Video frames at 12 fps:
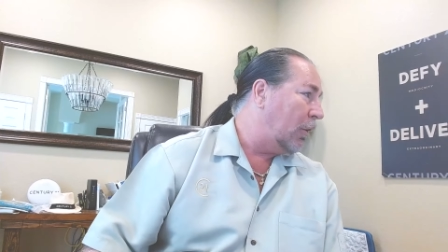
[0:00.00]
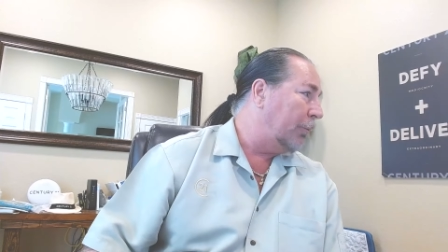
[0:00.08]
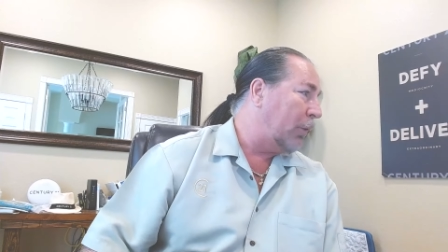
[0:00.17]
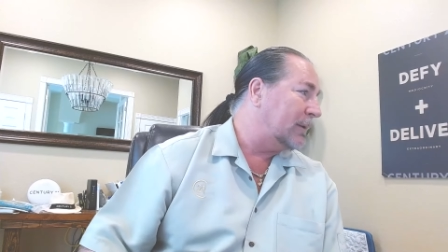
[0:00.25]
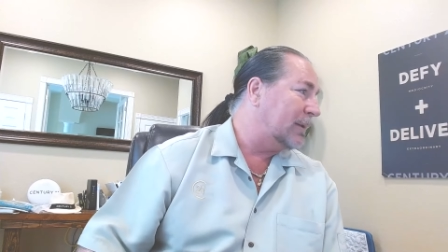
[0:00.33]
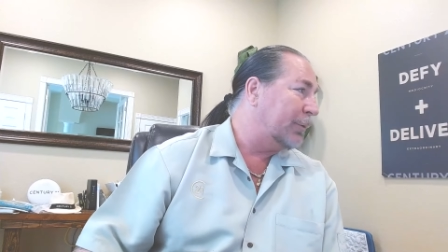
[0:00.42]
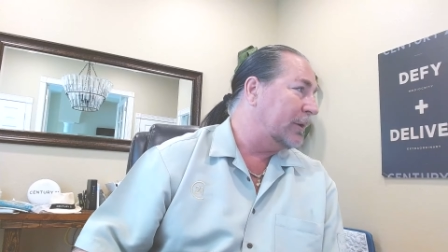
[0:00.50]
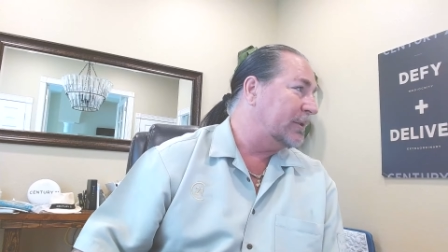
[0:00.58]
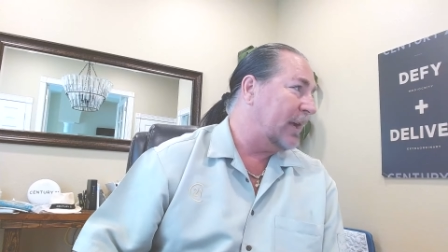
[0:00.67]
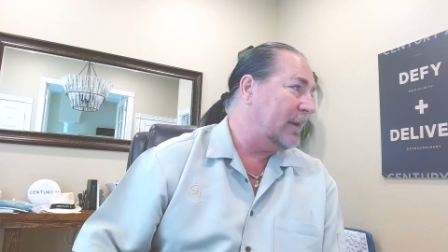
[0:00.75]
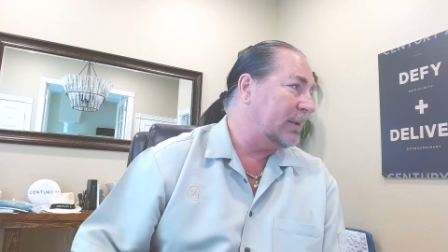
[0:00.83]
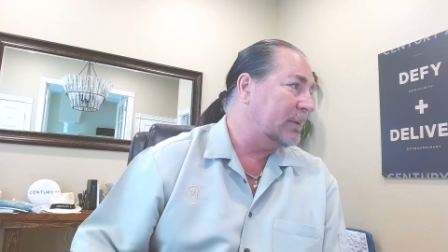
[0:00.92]
Home price
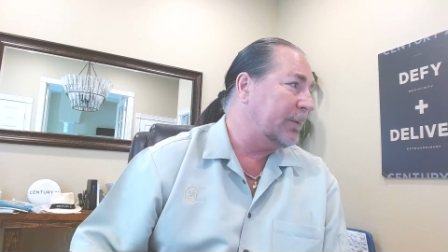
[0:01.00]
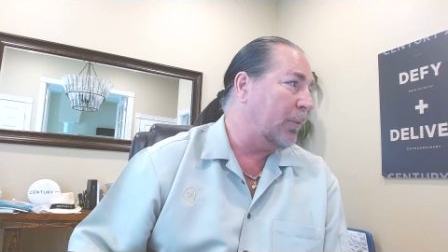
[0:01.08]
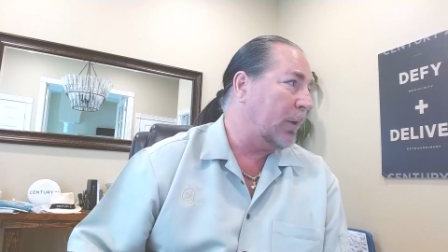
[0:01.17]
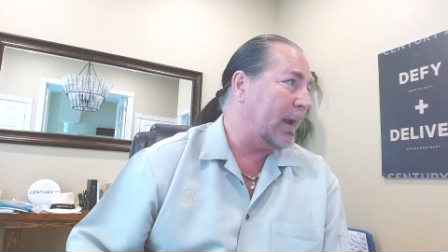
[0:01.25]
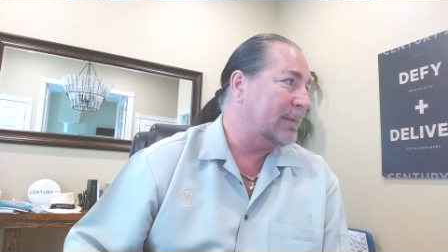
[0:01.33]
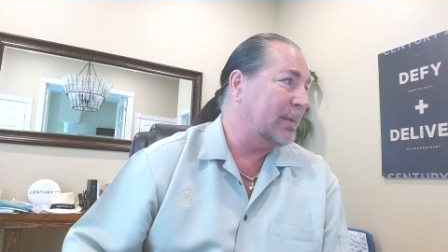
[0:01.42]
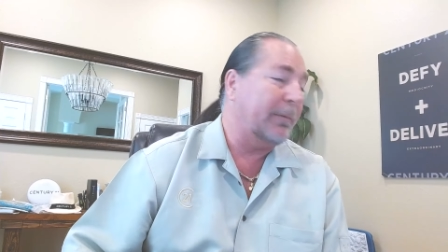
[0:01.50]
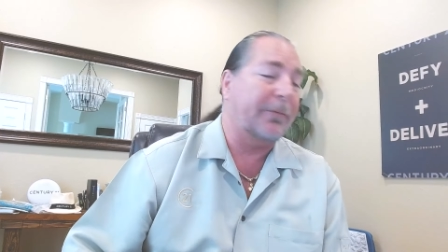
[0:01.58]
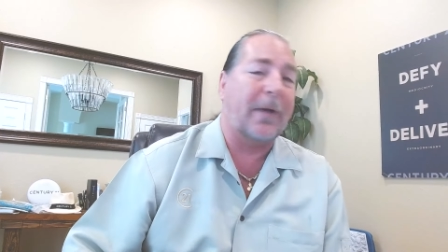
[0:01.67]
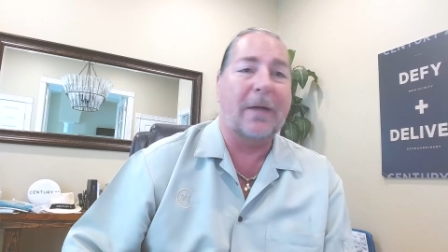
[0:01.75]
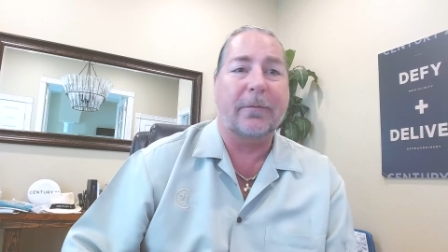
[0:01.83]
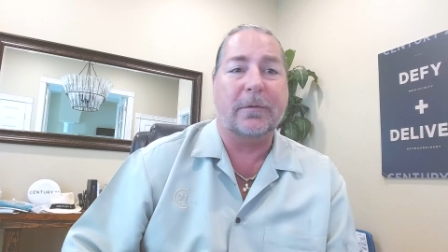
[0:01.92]
appreciation is forecast to be
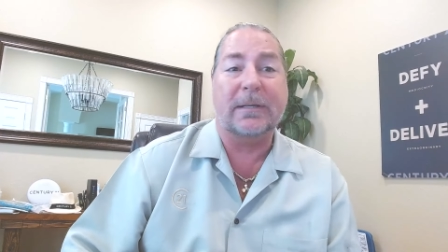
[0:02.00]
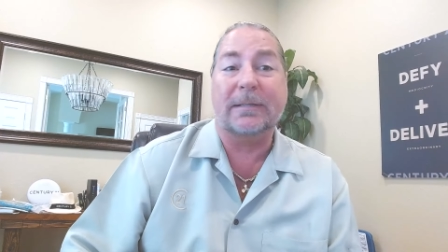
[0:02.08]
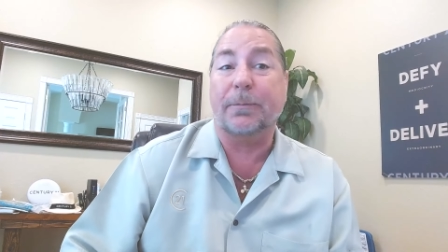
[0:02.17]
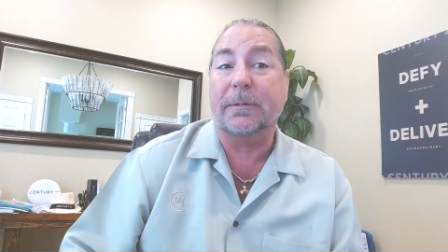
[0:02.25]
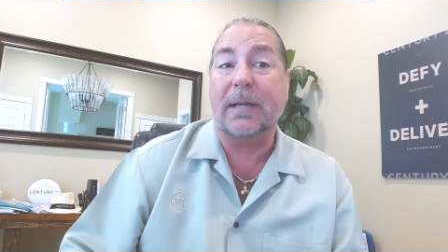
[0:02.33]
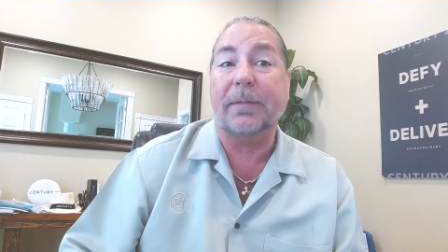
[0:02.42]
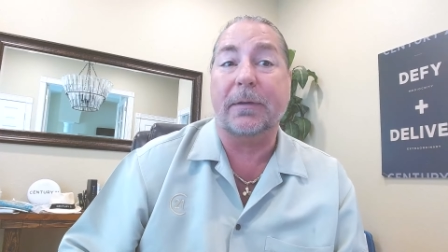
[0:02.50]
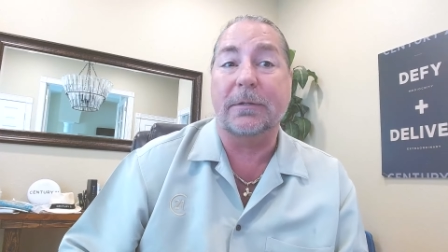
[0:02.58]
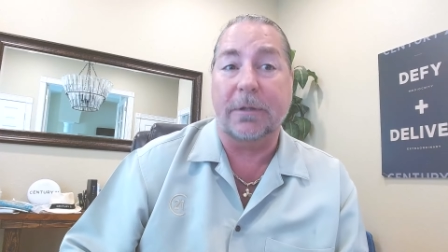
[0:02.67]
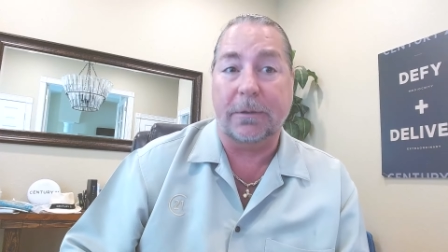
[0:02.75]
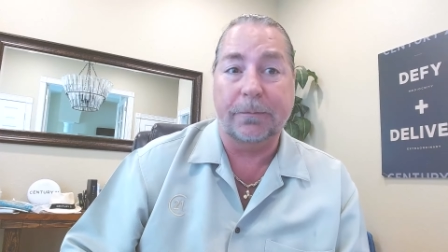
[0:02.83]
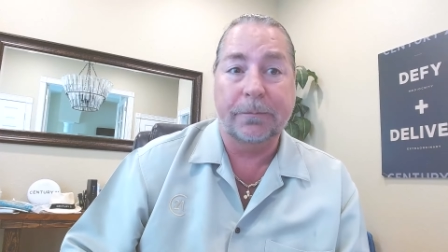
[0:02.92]
five or six percent
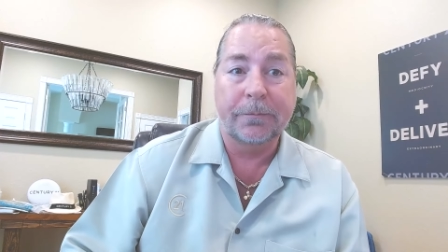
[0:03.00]
this year.